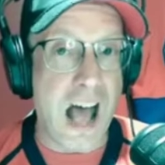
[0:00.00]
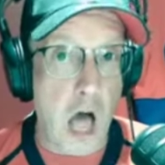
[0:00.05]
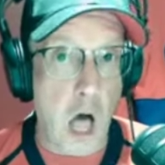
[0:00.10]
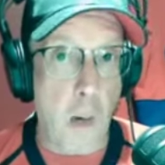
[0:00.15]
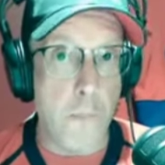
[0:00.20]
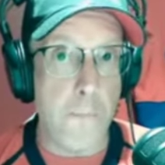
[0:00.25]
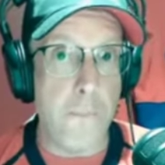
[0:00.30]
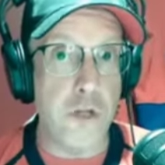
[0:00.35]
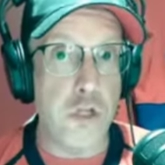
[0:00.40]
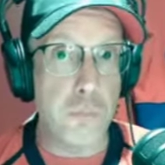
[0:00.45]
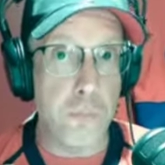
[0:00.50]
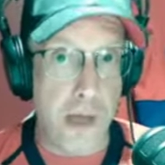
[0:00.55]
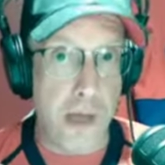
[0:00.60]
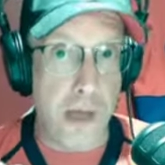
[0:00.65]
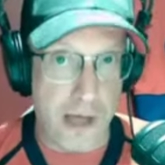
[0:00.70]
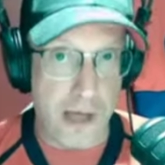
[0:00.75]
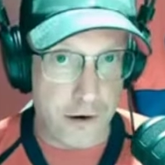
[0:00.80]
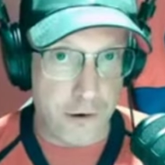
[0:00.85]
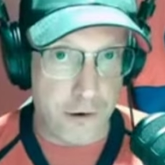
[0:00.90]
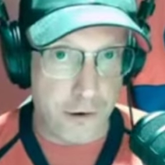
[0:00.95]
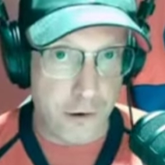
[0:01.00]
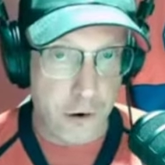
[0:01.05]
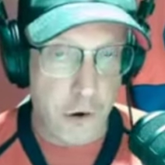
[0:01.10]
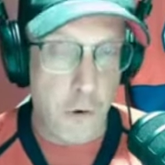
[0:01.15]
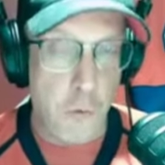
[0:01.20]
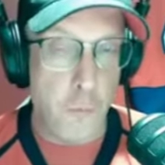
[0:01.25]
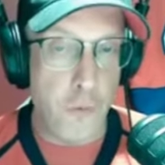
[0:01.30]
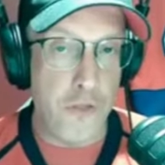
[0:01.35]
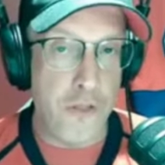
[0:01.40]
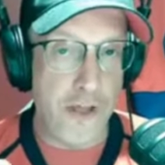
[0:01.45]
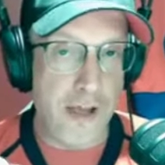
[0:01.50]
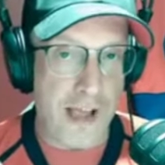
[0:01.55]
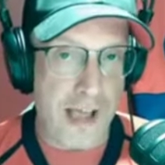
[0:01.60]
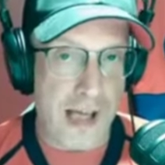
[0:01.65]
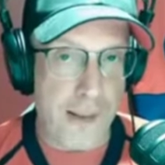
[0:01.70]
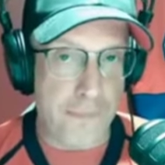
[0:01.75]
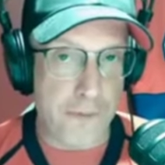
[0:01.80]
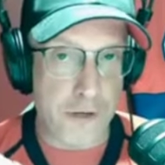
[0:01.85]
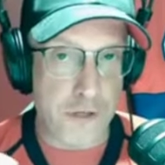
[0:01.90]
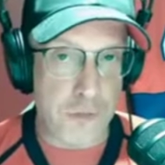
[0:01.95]
How much better would the
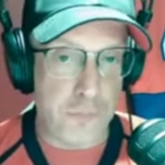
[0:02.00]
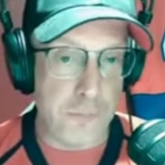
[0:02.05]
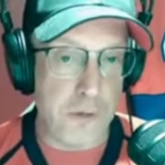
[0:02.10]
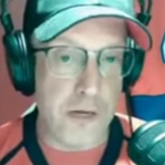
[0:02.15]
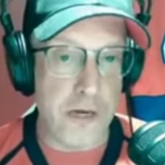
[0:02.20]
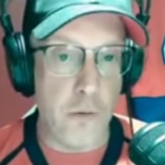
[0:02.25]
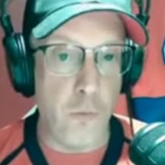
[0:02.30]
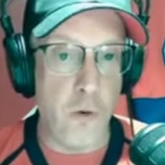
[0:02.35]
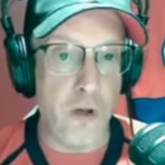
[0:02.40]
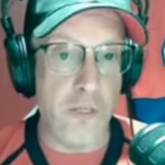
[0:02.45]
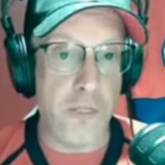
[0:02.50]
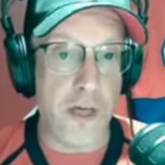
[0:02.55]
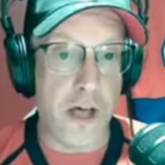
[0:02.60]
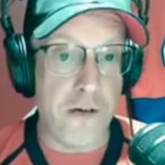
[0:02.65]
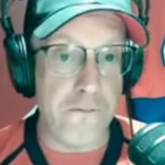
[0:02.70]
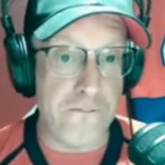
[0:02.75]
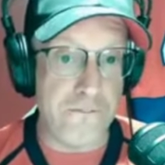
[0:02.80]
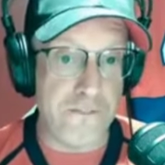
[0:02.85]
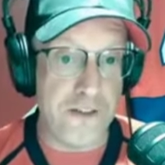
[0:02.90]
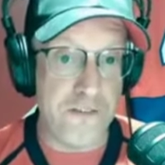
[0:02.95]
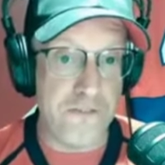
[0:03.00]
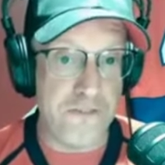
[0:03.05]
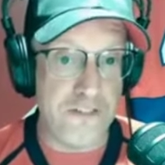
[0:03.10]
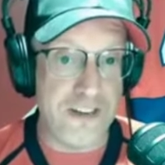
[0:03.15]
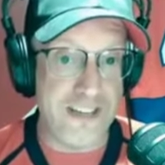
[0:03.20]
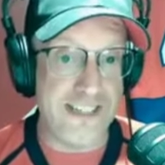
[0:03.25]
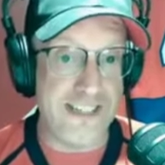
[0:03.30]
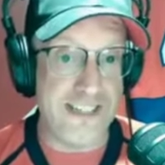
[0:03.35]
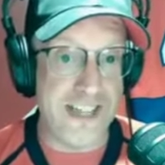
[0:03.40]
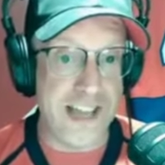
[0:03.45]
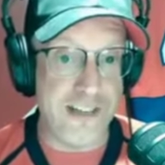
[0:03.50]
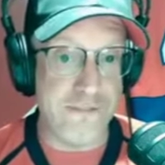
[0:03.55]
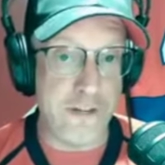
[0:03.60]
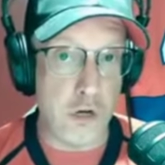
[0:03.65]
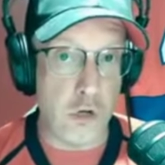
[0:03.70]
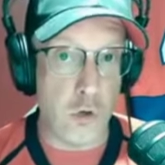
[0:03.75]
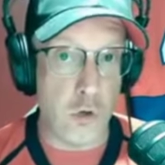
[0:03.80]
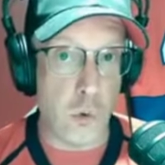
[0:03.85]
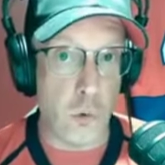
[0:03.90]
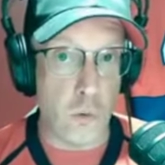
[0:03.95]
Capitals be with a
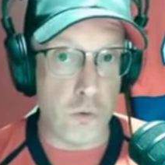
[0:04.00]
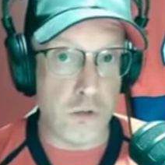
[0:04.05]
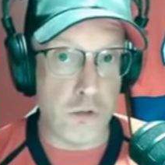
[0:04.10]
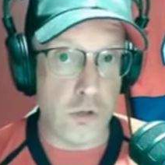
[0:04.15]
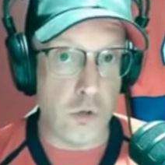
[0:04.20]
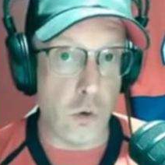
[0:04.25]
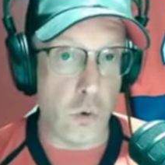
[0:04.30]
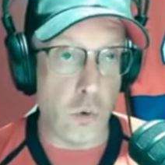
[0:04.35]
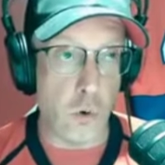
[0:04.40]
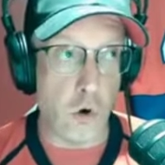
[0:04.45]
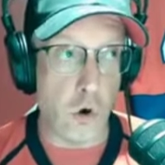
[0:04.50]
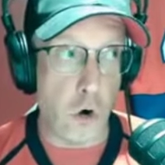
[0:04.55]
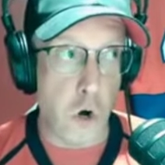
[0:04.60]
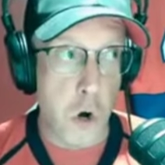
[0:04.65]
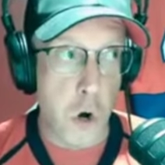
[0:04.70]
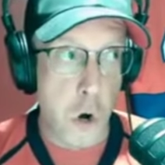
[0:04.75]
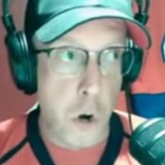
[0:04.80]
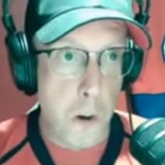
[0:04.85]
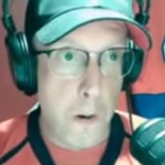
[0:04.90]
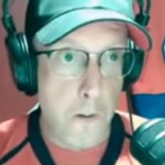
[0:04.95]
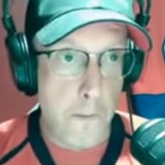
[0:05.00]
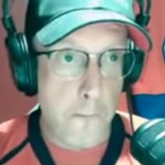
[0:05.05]
57 goal score?